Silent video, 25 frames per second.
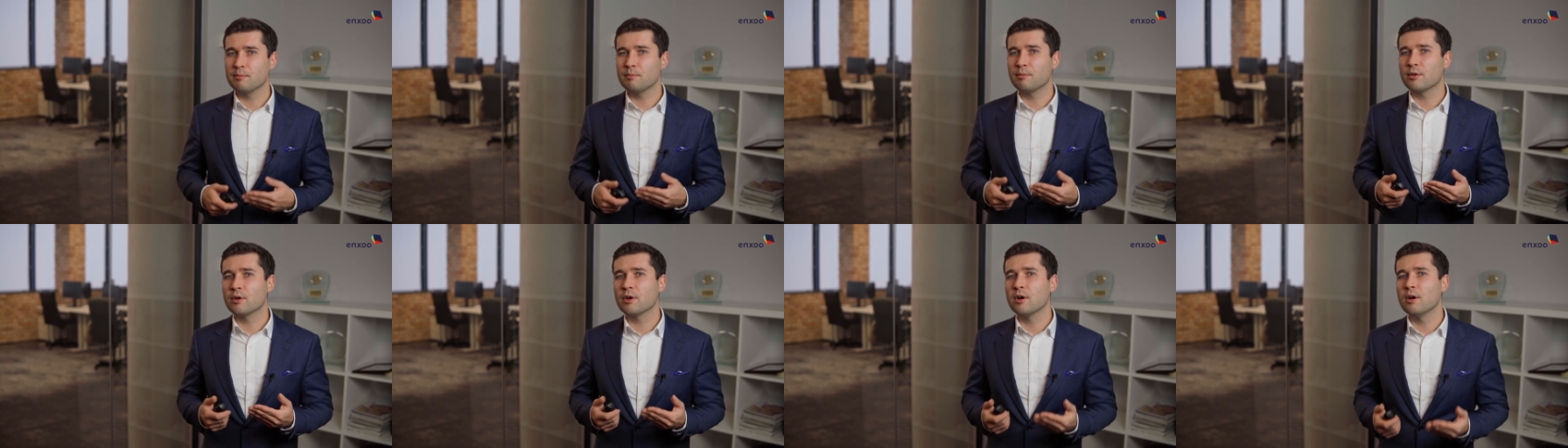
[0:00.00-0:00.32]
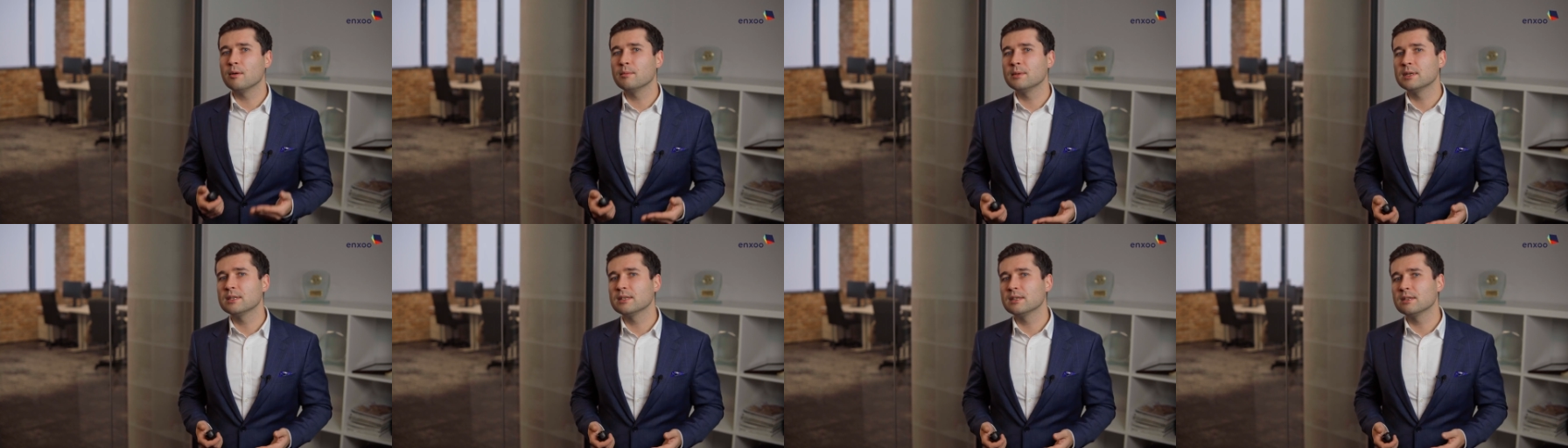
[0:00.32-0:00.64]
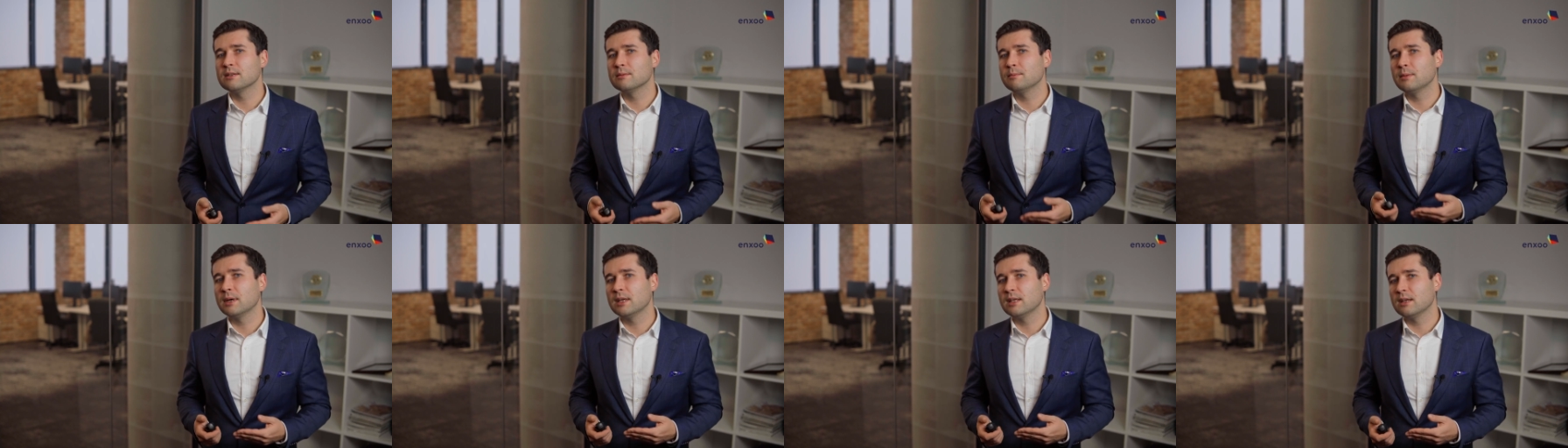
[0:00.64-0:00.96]

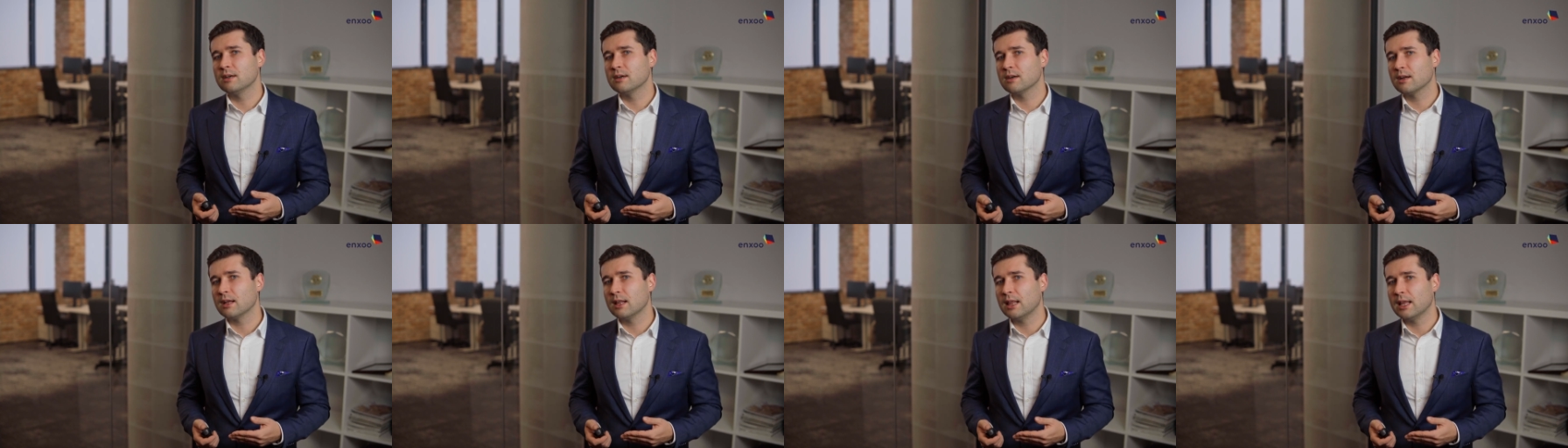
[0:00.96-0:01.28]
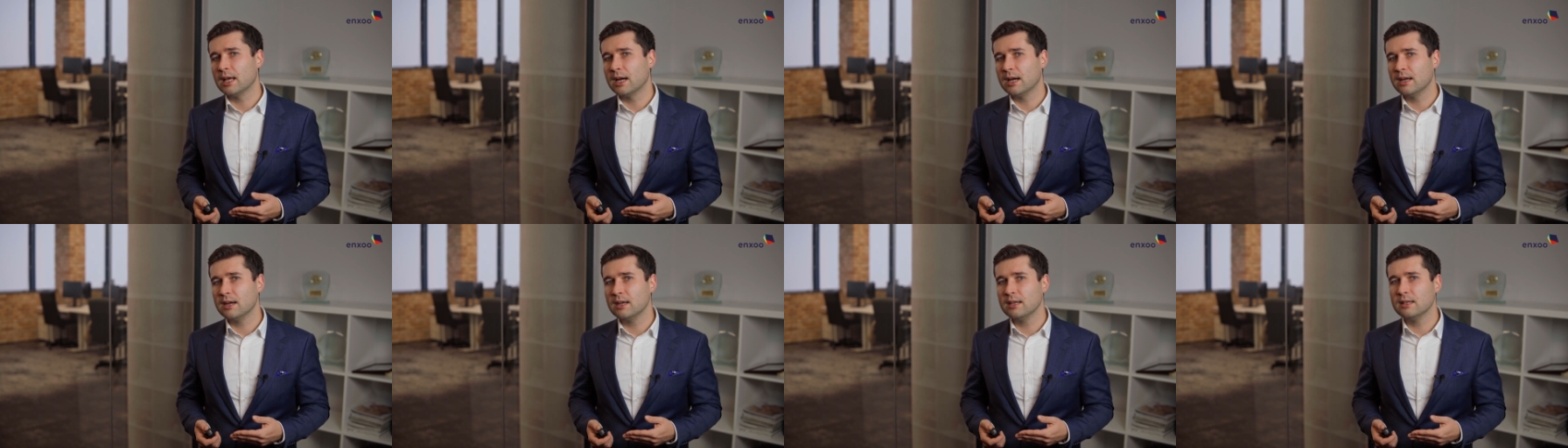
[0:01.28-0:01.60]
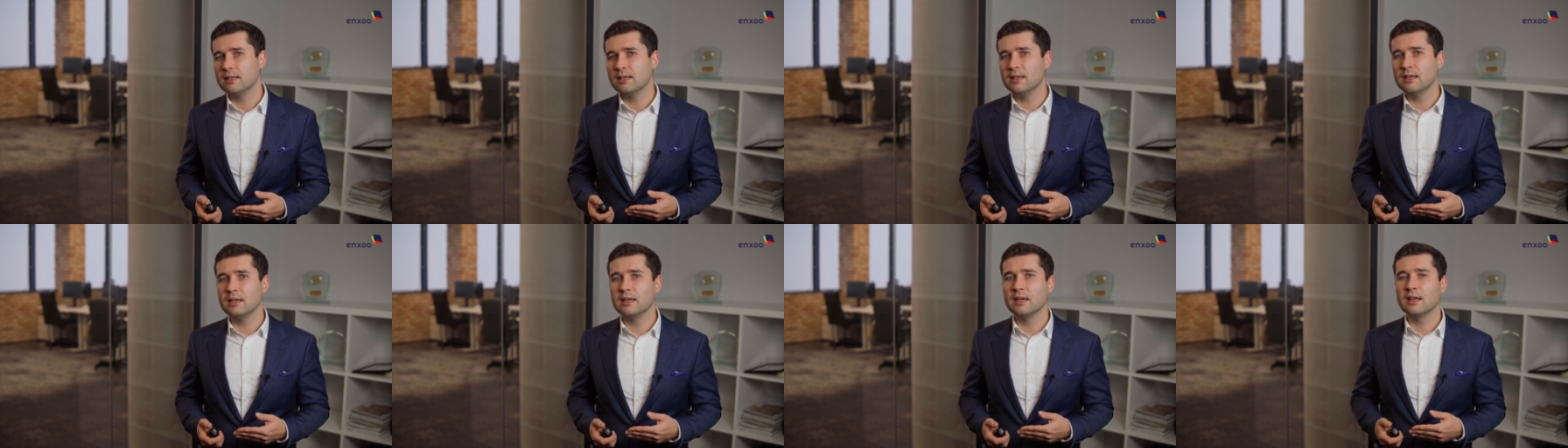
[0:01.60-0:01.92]
promises better
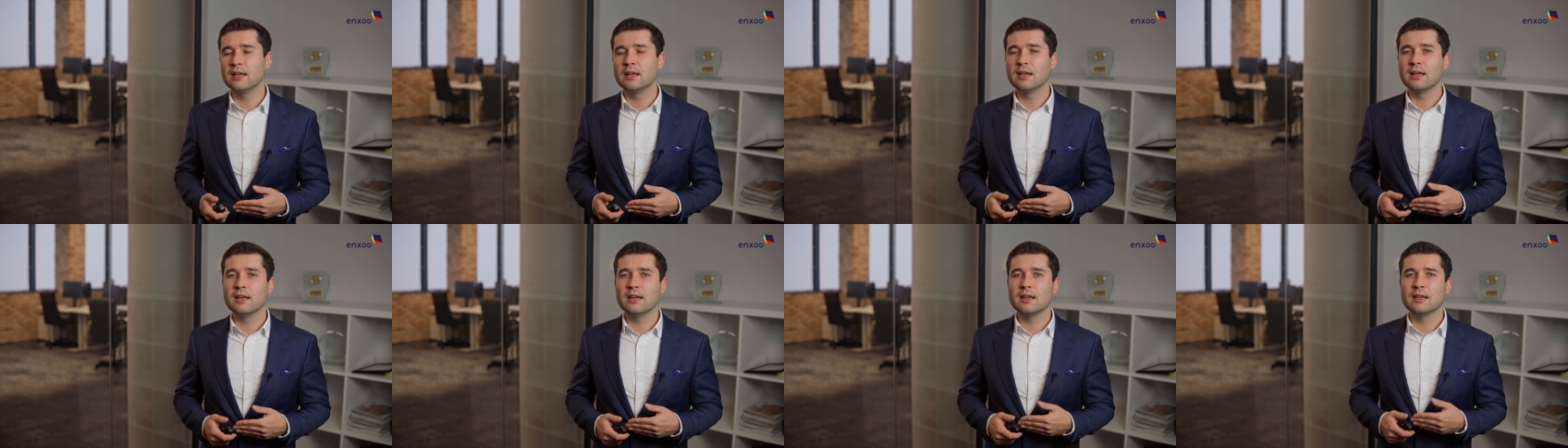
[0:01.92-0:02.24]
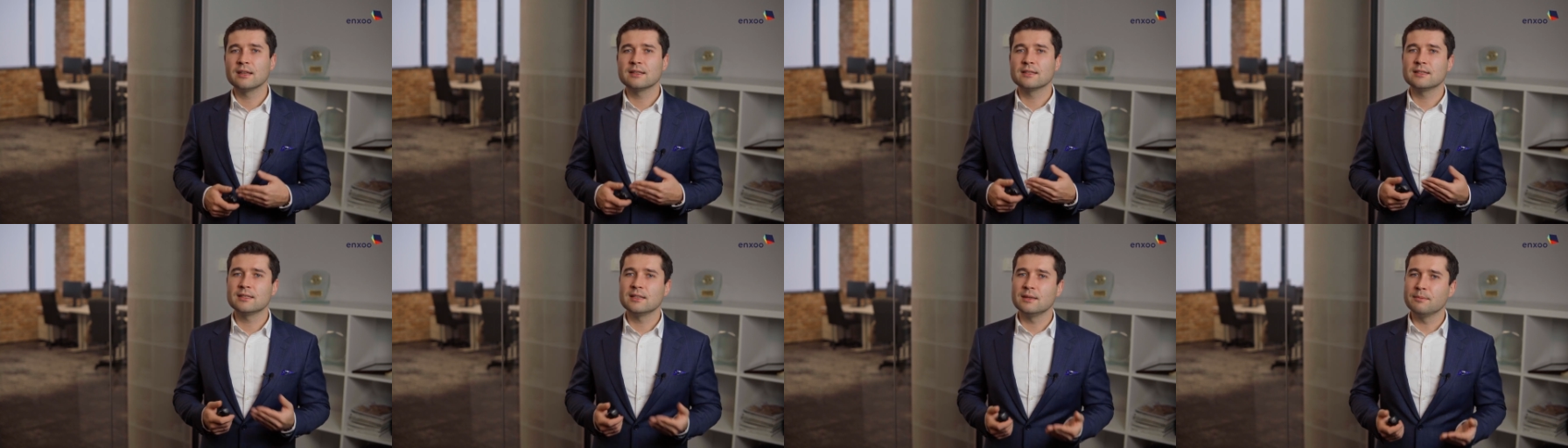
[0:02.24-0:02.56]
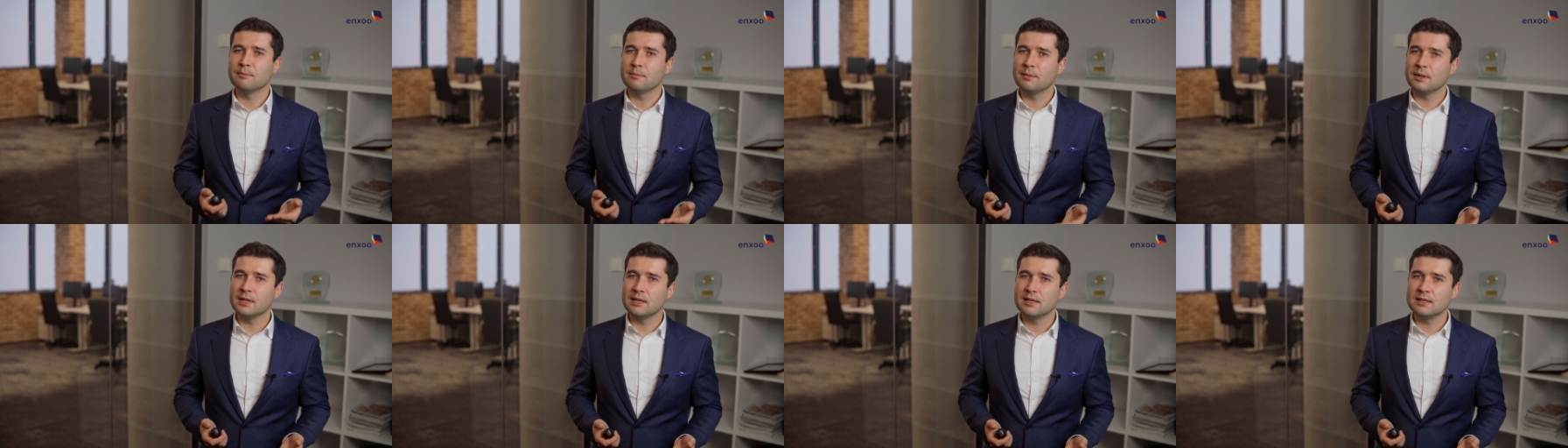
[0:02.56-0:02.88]
clarity,
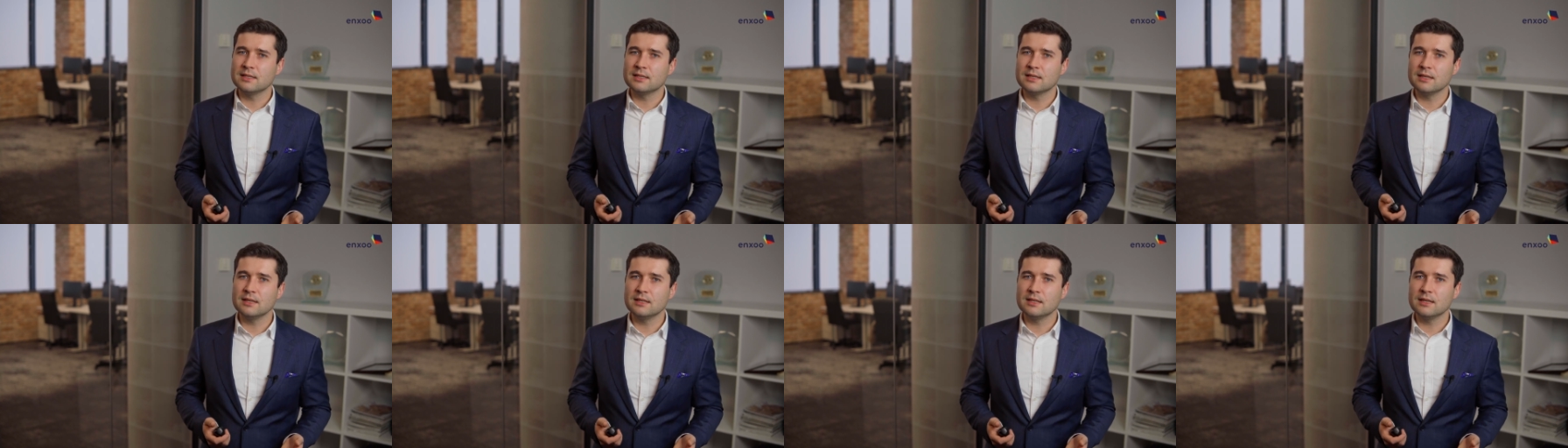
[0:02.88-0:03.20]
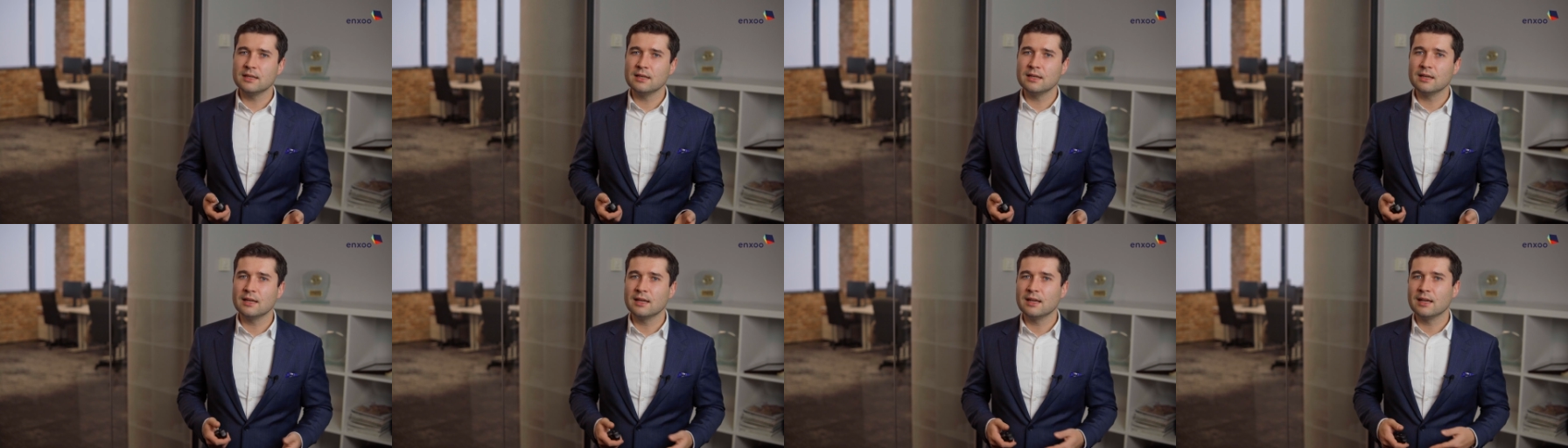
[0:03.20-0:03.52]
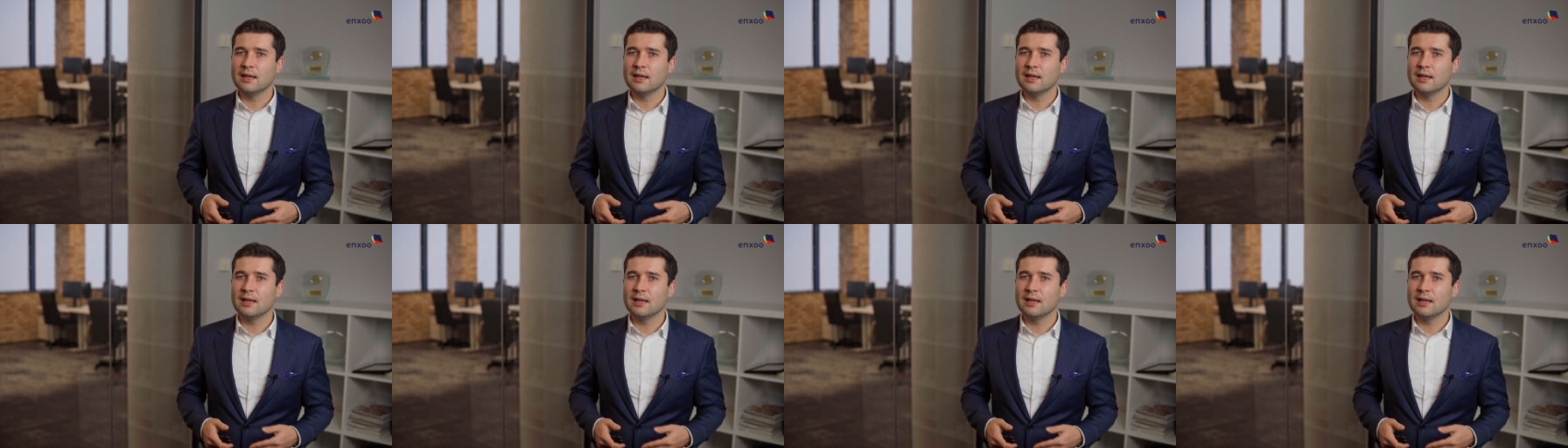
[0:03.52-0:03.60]
simplicity,